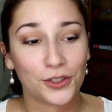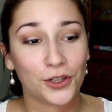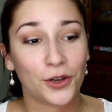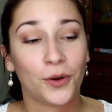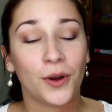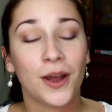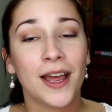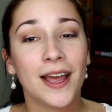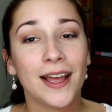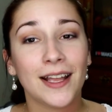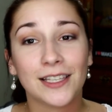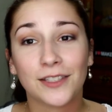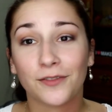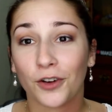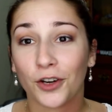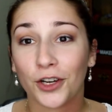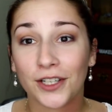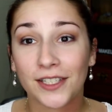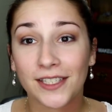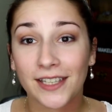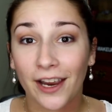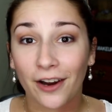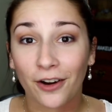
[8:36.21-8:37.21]
So it's
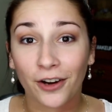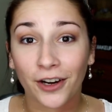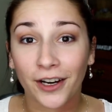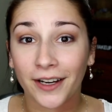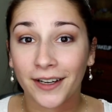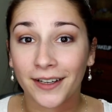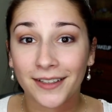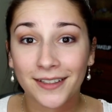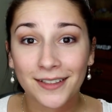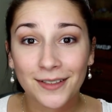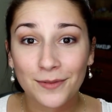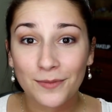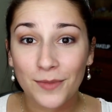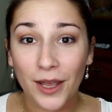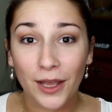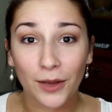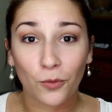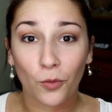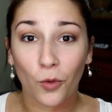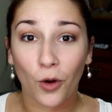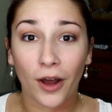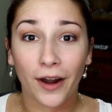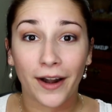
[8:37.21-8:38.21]
very scary
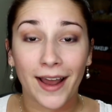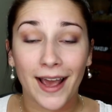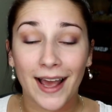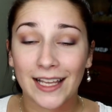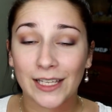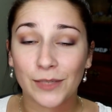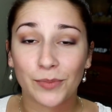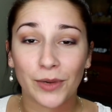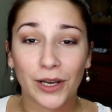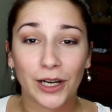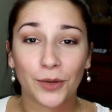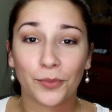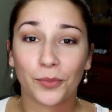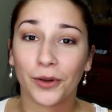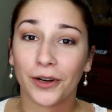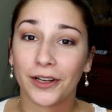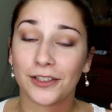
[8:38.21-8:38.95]
in one aspect,